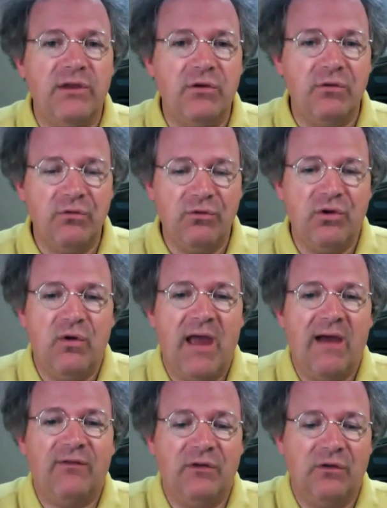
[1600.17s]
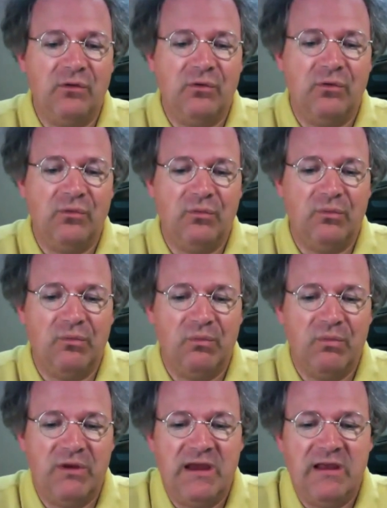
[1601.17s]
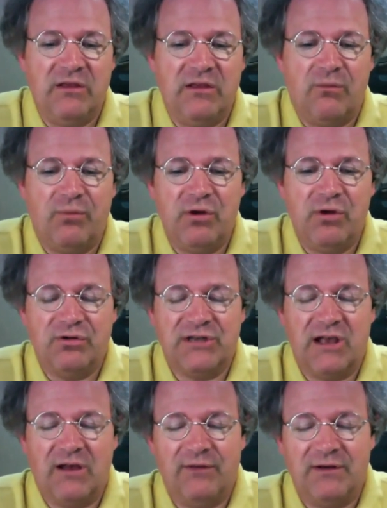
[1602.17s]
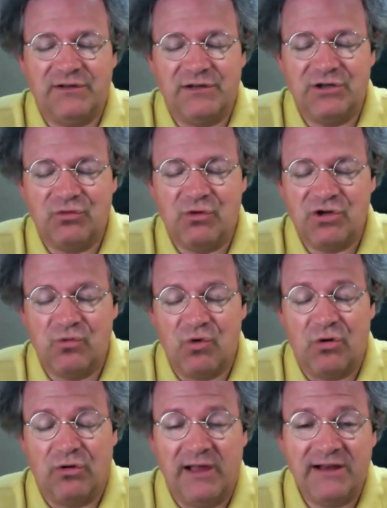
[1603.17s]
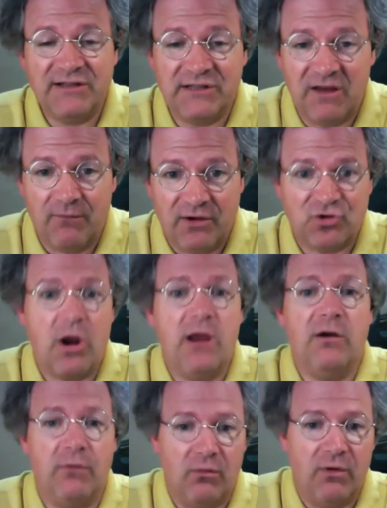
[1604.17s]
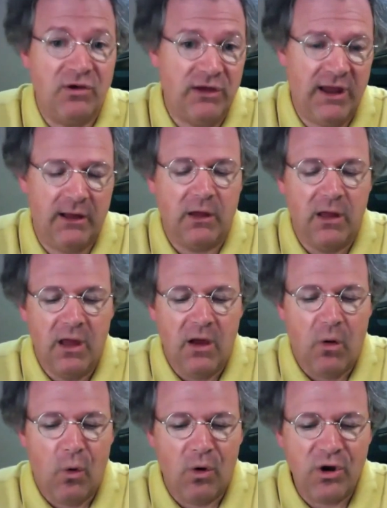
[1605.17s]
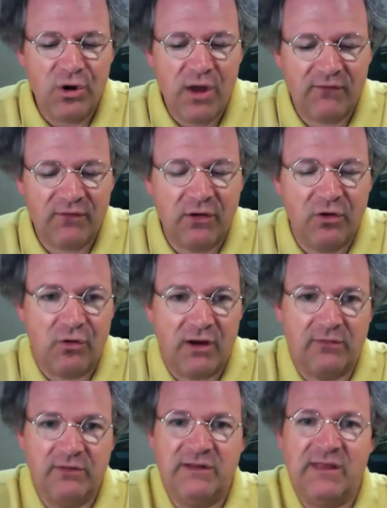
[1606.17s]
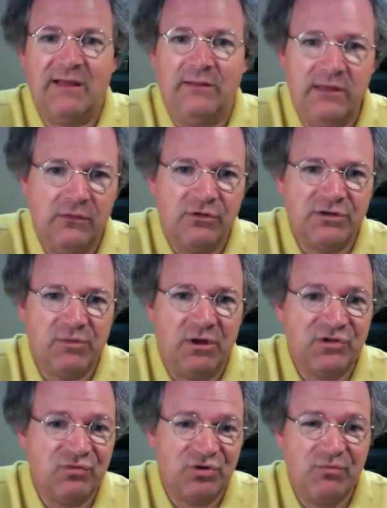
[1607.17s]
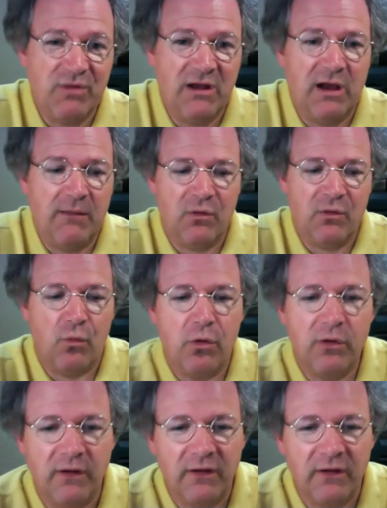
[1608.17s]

You have to either put yourself in a situation where you're less safe by trying to run away and you can't, or you have to go directly to that lethal response, which may not be warranted.